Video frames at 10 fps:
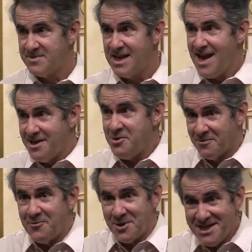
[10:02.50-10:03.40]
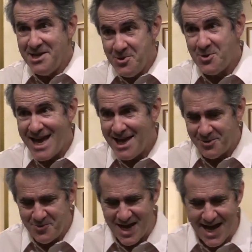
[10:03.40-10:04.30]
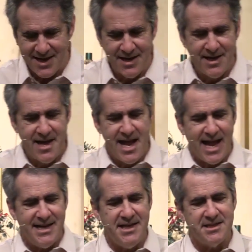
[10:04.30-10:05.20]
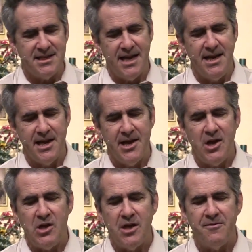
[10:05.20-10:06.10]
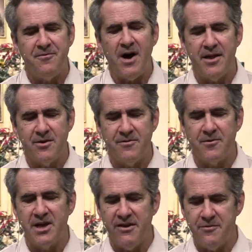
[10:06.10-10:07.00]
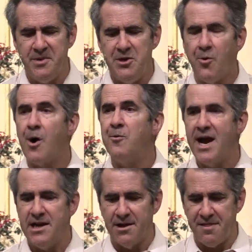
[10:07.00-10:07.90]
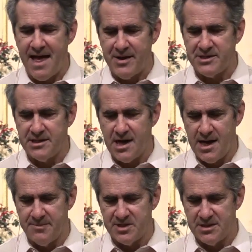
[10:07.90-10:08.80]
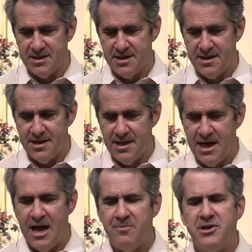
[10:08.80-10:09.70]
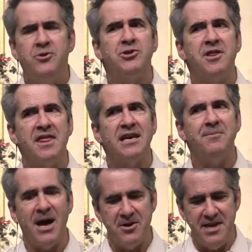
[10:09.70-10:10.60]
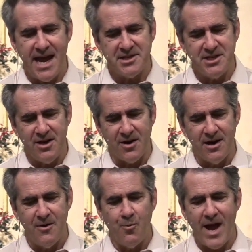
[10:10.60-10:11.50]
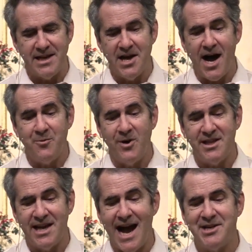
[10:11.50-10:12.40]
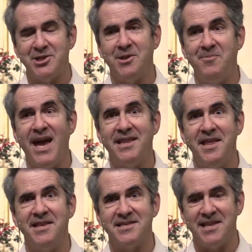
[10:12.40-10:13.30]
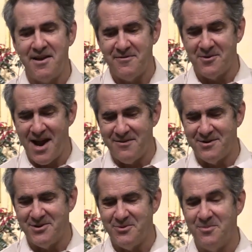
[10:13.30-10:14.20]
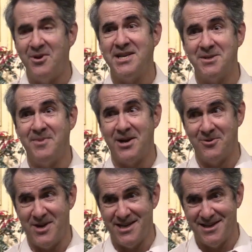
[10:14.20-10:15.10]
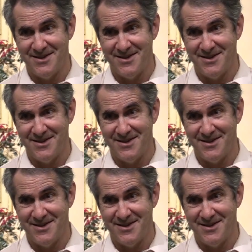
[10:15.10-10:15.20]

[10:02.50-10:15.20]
Said, hey, you're 14, you can't do that. And he said, Father, forgive me, you are right 1,000 times. But you should think about next year when, God willing, I shall abandon this life forever to embrace a better one.